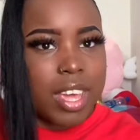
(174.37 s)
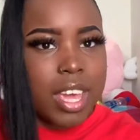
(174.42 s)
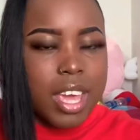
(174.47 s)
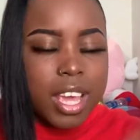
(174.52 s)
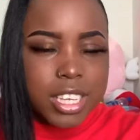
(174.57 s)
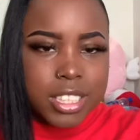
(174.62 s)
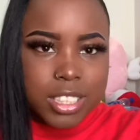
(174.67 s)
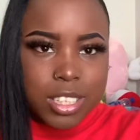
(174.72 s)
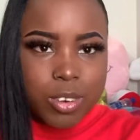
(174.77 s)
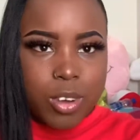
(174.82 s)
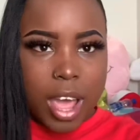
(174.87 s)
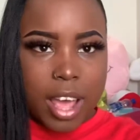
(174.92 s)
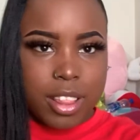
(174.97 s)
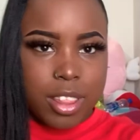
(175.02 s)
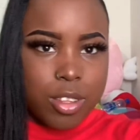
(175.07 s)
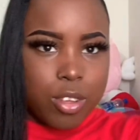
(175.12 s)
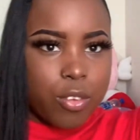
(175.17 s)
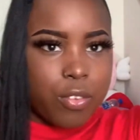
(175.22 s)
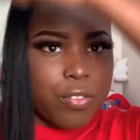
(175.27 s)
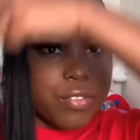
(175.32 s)
So after
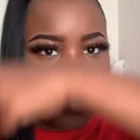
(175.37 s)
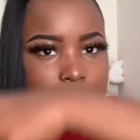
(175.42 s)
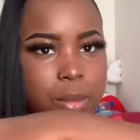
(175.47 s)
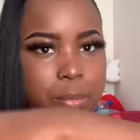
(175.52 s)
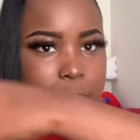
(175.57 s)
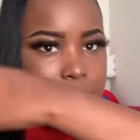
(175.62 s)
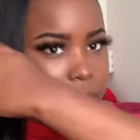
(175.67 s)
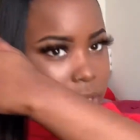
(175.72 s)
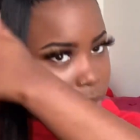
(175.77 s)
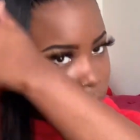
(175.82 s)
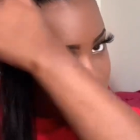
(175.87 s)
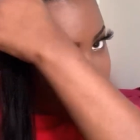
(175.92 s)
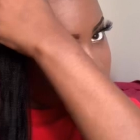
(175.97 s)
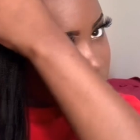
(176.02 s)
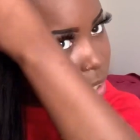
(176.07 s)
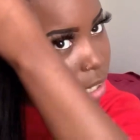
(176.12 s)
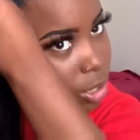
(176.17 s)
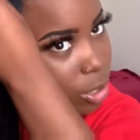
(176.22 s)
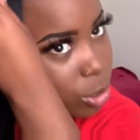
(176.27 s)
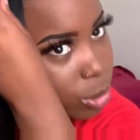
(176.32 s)
you flip it, you're gonna
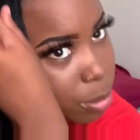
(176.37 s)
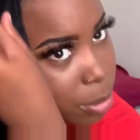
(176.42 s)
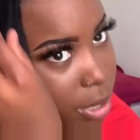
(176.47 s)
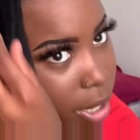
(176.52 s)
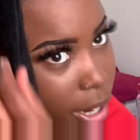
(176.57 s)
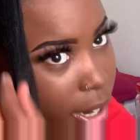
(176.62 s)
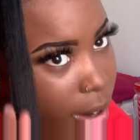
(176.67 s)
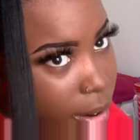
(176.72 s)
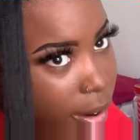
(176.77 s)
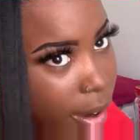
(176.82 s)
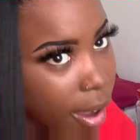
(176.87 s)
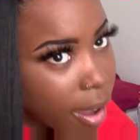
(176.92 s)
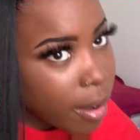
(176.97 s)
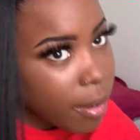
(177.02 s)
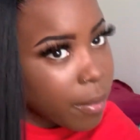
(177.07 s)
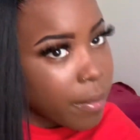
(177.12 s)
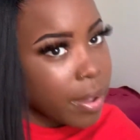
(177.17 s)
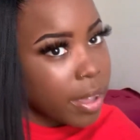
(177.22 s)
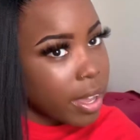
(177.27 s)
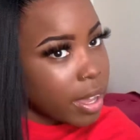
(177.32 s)
take a little bit of hair
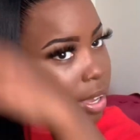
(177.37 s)
out,